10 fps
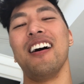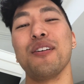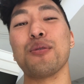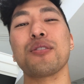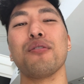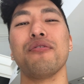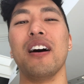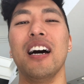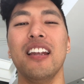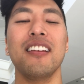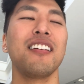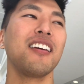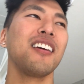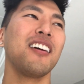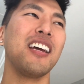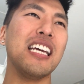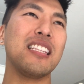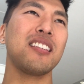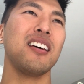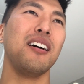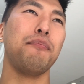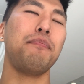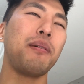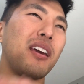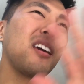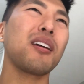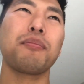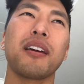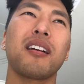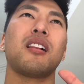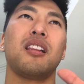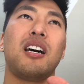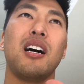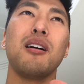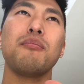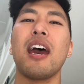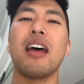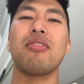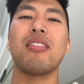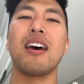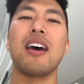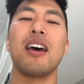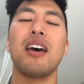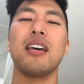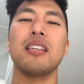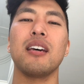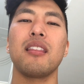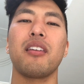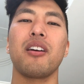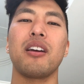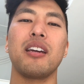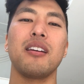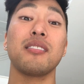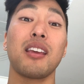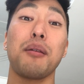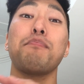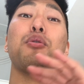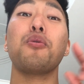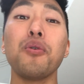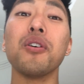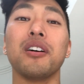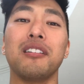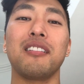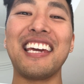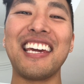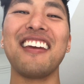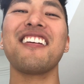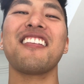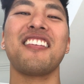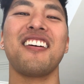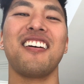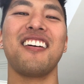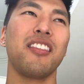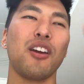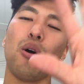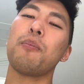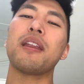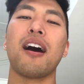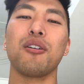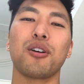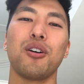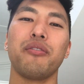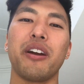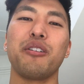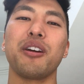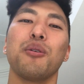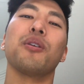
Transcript: it was so fun. It's a big, big club. And then there is a pool in the open alcove area